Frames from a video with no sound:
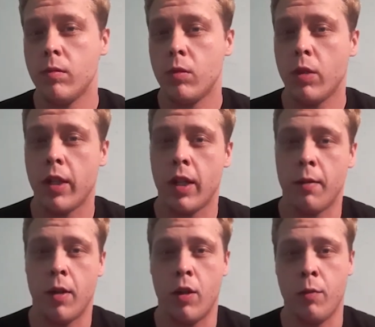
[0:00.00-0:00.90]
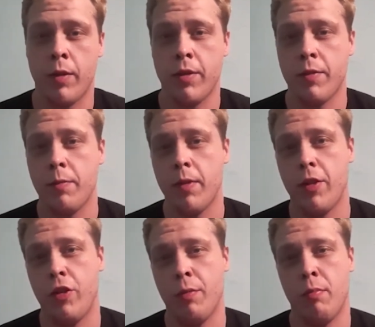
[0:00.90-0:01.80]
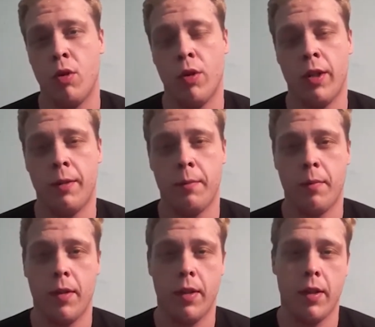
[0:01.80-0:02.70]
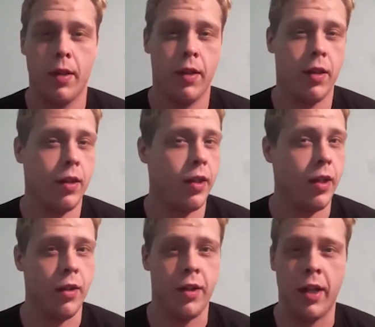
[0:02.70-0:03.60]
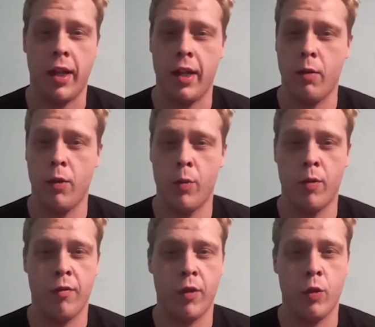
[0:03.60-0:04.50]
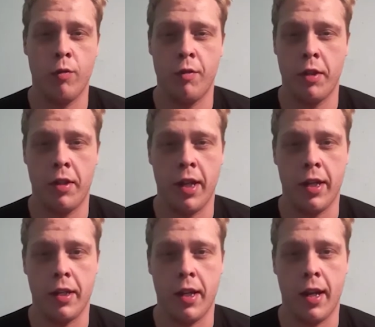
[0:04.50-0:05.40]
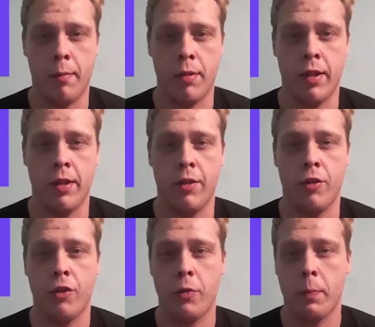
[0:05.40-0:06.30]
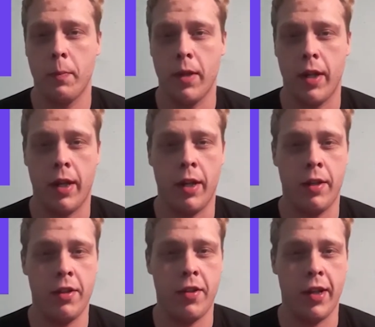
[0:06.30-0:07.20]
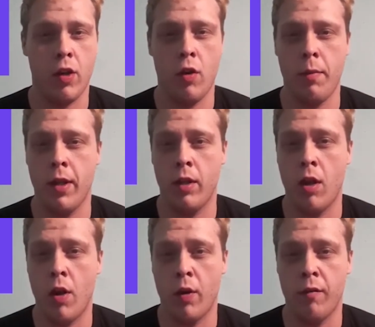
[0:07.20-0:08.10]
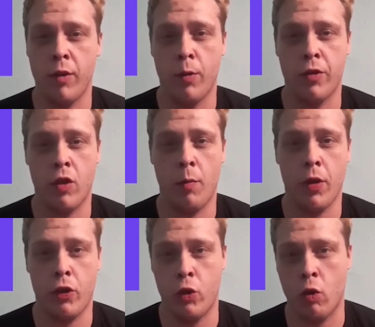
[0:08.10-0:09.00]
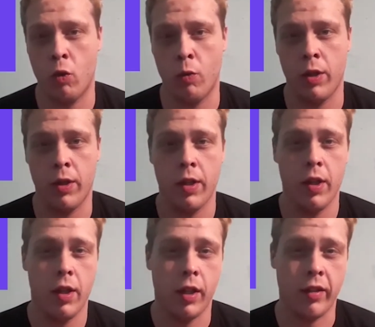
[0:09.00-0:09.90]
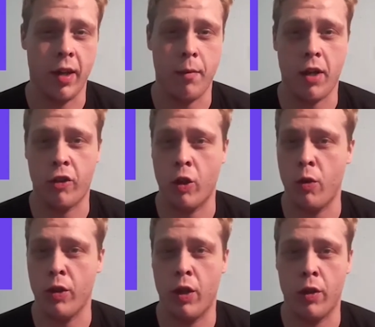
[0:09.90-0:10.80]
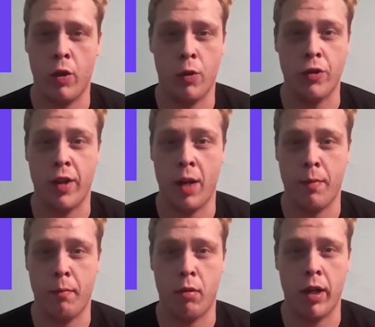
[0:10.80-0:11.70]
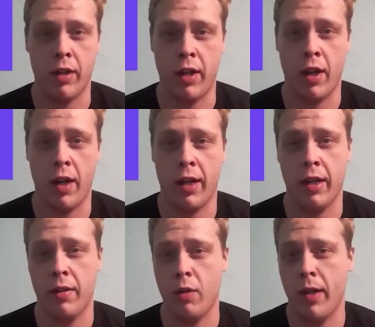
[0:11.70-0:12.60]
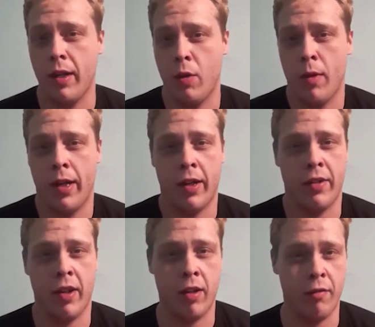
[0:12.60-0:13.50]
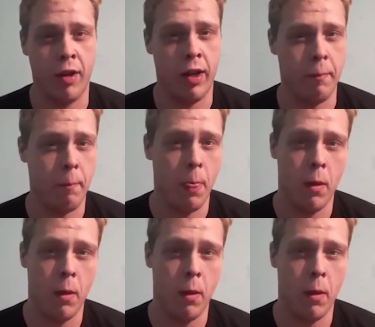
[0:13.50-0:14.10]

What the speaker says: What up, homies? It's your boy, here today with a review for the dating app Hinge. And this ain't gonna be a long review, it's gonna be a short one, because I'm not showing y'all the whole setup and breakdown. Ain't nobody got time for that.